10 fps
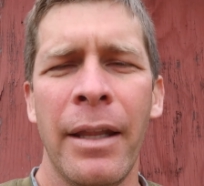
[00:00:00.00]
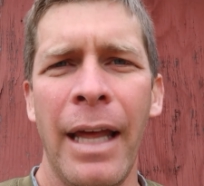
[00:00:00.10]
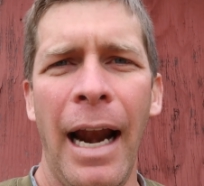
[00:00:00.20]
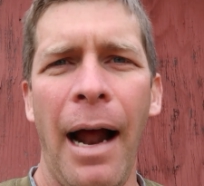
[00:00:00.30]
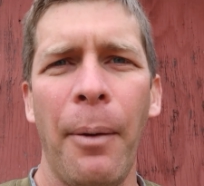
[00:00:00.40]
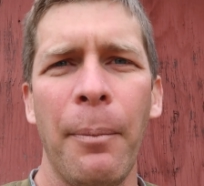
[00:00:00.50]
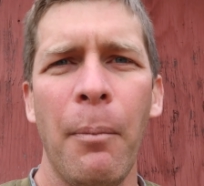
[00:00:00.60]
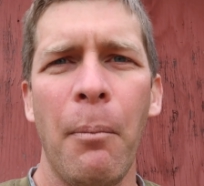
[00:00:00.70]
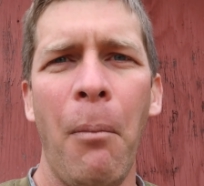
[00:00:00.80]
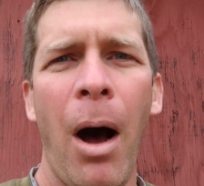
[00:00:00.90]
that
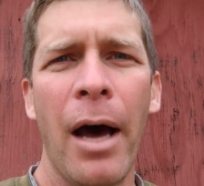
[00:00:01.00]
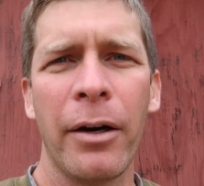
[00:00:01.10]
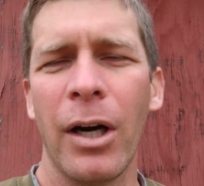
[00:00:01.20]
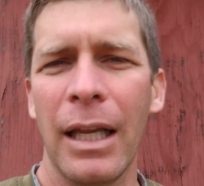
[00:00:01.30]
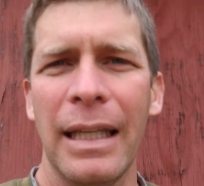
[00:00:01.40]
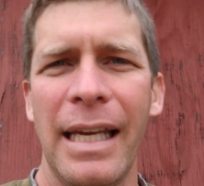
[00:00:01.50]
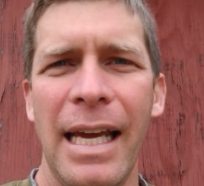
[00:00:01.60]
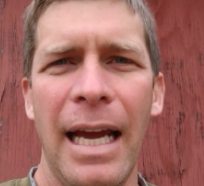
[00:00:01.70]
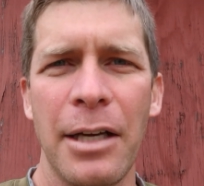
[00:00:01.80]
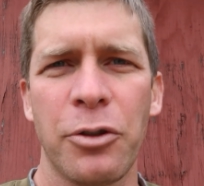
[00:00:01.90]
I'm
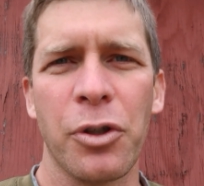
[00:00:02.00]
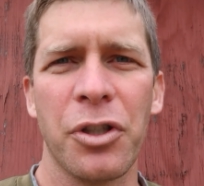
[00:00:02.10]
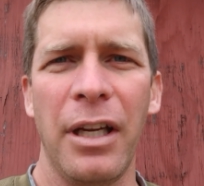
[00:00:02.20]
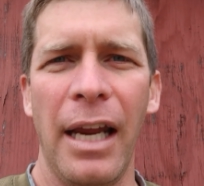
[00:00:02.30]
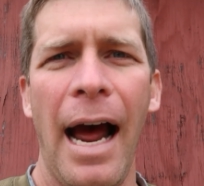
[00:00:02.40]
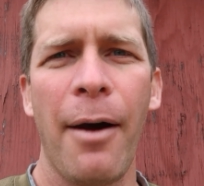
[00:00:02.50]
moderately interested.